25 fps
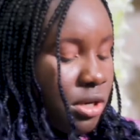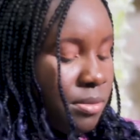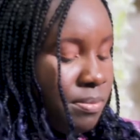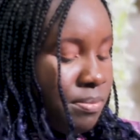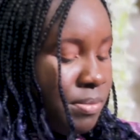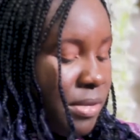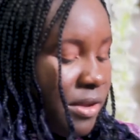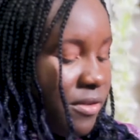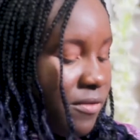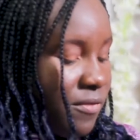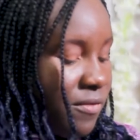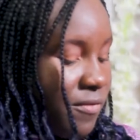be
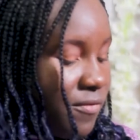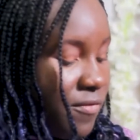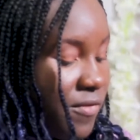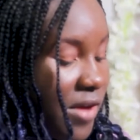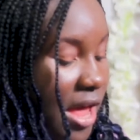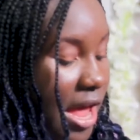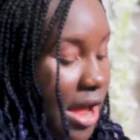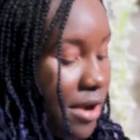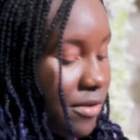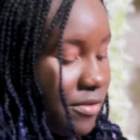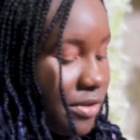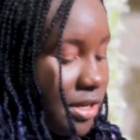
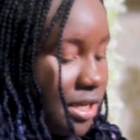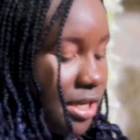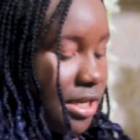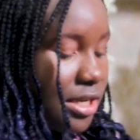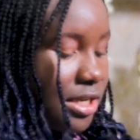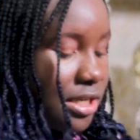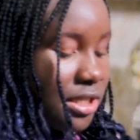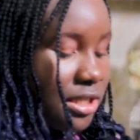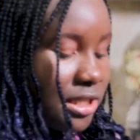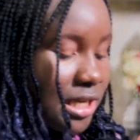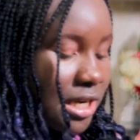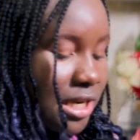very
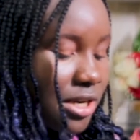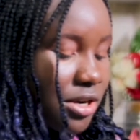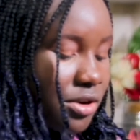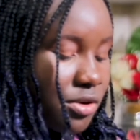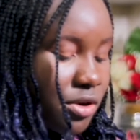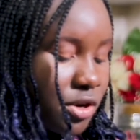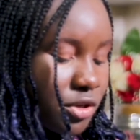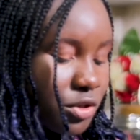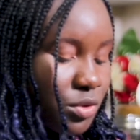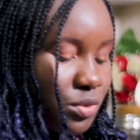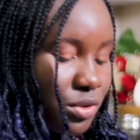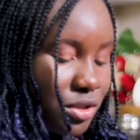
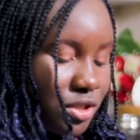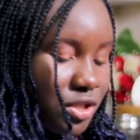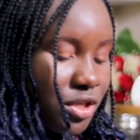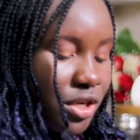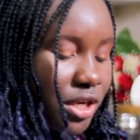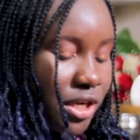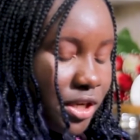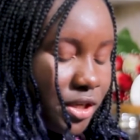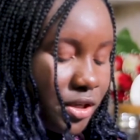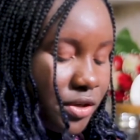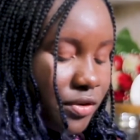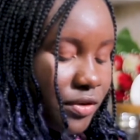generous with your
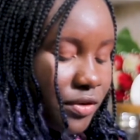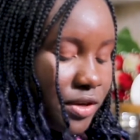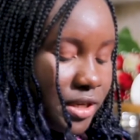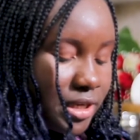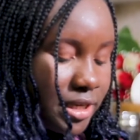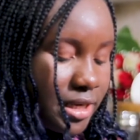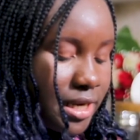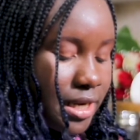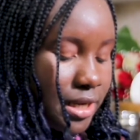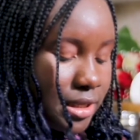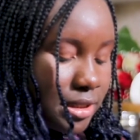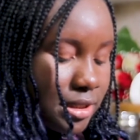
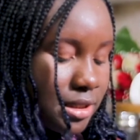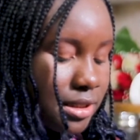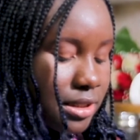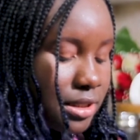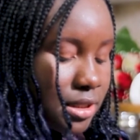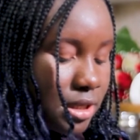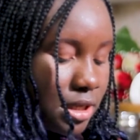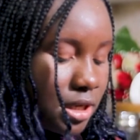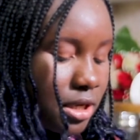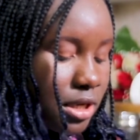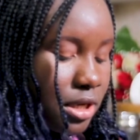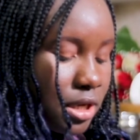ingredients.
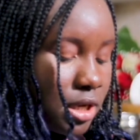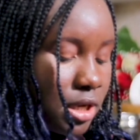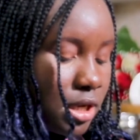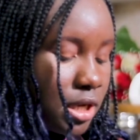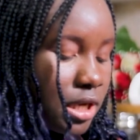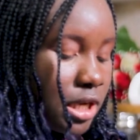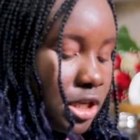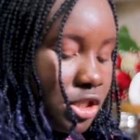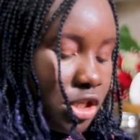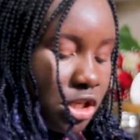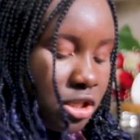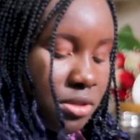It
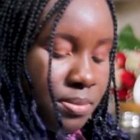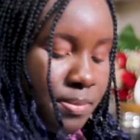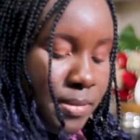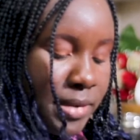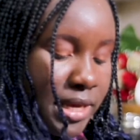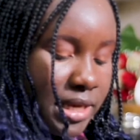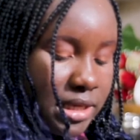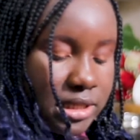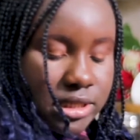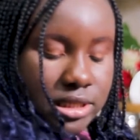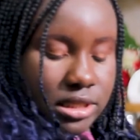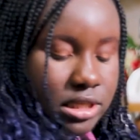just
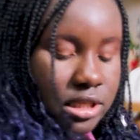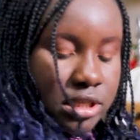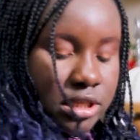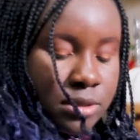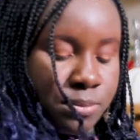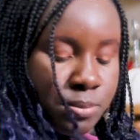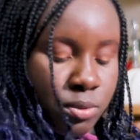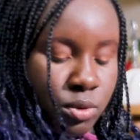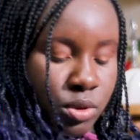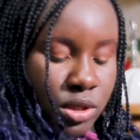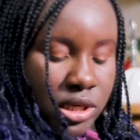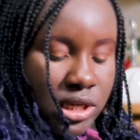makes this
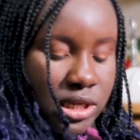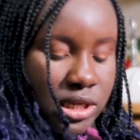pudding